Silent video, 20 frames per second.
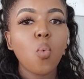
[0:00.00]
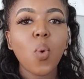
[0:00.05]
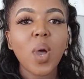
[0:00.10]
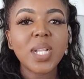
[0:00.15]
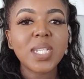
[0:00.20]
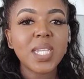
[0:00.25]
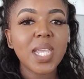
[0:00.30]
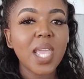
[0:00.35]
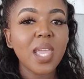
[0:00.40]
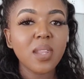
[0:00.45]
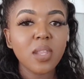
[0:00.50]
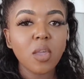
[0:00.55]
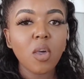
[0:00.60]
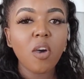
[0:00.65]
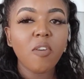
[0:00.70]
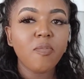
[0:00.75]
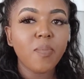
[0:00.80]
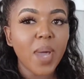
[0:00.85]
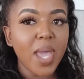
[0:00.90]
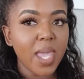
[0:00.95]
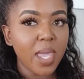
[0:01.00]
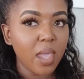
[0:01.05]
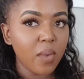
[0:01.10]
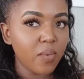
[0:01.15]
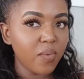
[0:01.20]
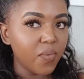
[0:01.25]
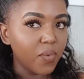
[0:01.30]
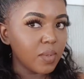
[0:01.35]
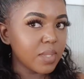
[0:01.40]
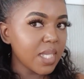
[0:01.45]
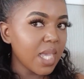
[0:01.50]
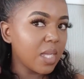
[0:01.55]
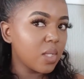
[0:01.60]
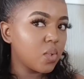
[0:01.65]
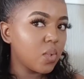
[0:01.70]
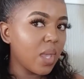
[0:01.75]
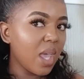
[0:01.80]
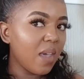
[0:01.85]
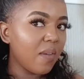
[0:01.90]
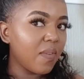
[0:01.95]
watch any of my hair reviews. I
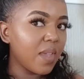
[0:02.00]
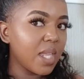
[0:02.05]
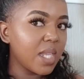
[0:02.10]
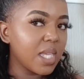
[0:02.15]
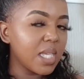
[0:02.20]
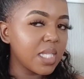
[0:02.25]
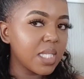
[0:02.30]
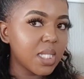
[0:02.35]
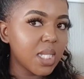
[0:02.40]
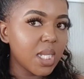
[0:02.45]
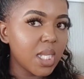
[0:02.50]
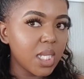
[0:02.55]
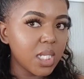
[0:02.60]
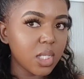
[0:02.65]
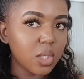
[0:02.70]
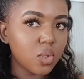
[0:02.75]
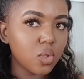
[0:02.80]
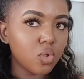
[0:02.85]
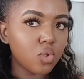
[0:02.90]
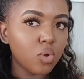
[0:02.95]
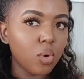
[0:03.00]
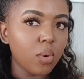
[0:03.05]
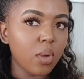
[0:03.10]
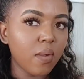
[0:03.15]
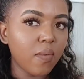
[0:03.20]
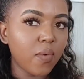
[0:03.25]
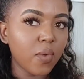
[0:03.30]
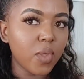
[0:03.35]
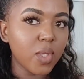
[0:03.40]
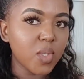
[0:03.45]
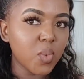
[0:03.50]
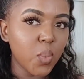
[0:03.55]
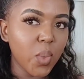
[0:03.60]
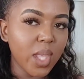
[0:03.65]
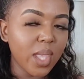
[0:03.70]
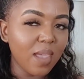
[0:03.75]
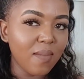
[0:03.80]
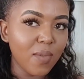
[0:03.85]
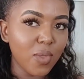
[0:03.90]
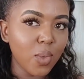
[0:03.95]
do have an installation tutorial for this
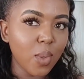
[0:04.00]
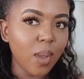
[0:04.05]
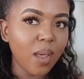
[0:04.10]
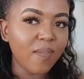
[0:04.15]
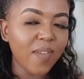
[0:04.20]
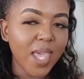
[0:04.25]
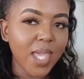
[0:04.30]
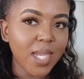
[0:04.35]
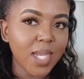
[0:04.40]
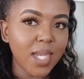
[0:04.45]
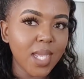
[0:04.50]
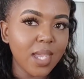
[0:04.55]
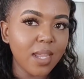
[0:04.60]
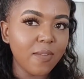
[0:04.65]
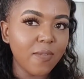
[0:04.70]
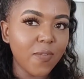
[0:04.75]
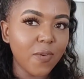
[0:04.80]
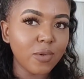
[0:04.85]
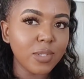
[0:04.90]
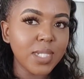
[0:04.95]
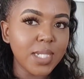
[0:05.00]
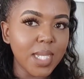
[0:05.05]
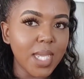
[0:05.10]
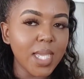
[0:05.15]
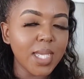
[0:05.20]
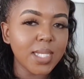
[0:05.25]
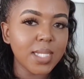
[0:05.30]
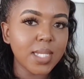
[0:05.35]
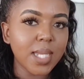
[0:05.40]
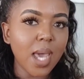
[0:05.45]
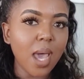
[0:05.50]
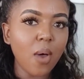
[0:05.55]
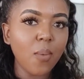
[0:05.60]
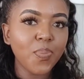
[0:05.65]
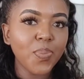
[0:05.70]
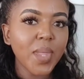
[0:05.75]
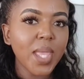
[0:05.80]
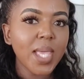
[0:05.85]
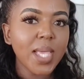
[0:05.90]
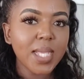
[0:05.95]
wig, even though I've had it in for days
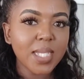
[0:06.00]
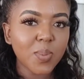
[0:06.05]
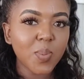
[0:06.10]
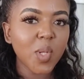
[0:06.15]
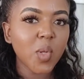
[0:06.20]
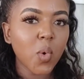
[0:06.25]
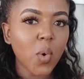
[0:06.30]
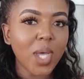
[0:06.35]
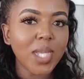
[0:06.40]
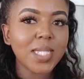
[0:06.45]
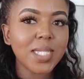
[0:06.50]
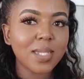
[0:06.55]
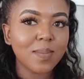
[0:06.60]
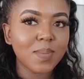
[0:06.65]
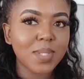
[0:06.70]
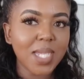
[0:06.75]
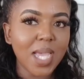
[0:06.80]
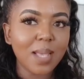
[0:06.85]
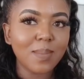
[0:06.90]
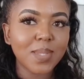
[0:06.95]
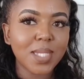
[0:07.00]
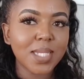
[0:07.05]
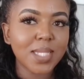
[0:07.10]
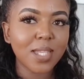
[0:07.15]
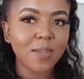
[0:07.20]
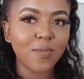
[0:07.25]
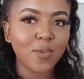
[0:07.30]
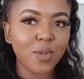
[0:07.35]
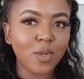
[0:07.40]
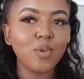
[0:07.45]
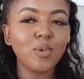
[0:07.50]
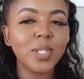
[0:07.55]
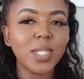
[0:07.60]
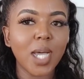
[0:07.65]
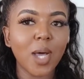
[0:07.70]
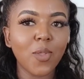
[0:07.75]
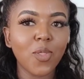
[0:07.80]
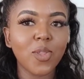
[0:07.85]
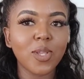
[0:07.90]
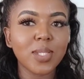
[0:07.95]
now. It's been quite some time since I've glued
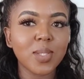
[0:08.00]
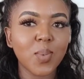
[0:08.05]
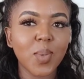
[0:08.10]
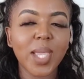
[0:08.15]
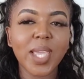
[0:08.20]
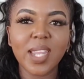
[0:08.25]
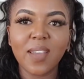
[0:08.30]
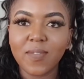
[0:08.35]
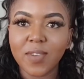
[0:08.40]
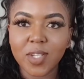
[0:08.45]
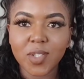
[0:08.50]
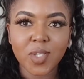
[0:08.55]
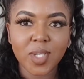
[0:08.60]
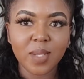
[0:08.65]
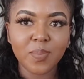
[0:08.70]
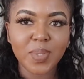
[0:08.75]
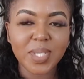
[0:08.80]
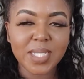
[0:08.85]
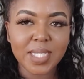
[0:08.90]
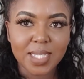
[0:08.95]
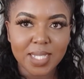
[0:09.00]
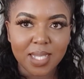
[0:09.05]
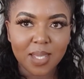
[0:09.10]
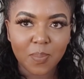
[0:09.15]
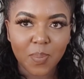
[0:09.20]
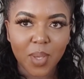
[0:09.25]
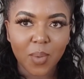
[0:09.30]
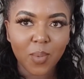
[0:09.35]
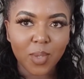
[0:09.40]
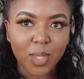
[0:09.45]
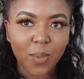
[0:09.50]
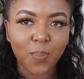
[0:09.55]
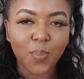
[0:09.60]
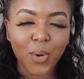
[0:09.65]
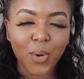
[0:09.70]
down this wig and I've literally been sleeping with a